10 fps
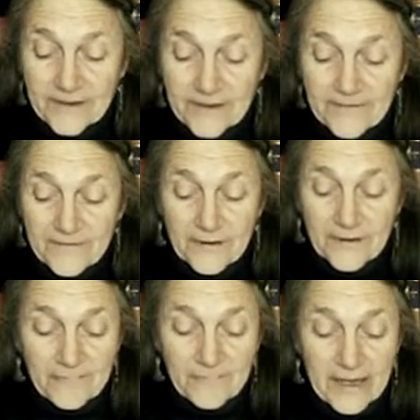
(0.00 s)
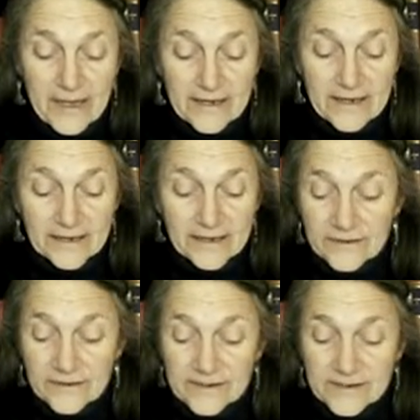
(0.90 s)
the fear of pain,
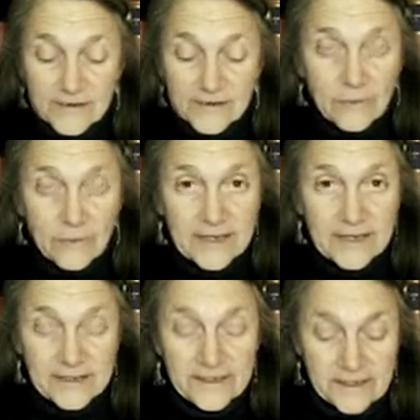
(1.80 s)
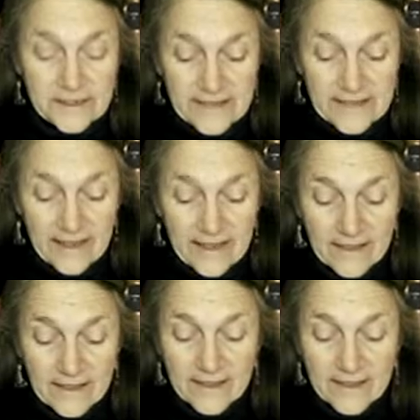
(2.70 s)
illness, old age, and death.